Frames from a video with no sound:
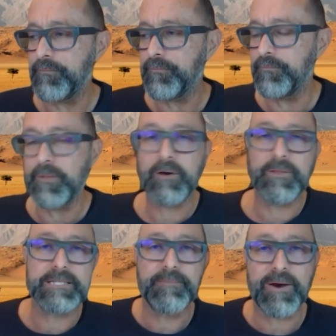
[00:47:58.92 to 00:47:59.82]
no,
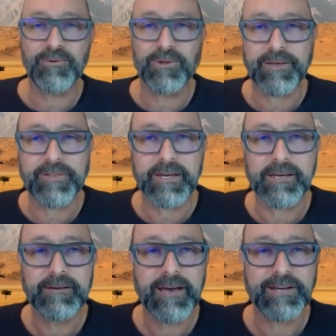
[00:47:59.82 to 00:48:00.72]
that's about all I think,
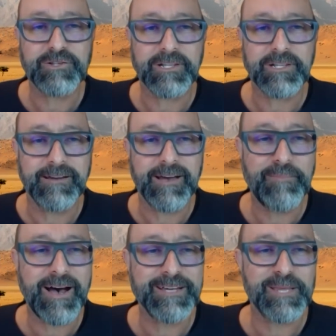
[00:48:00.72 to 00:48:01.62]
actually. I'll
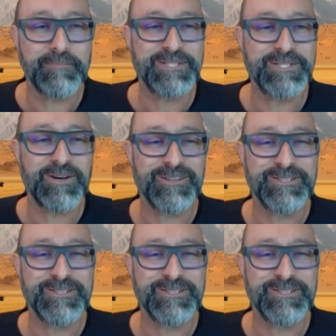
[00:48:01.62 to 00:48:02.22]
pass the baton to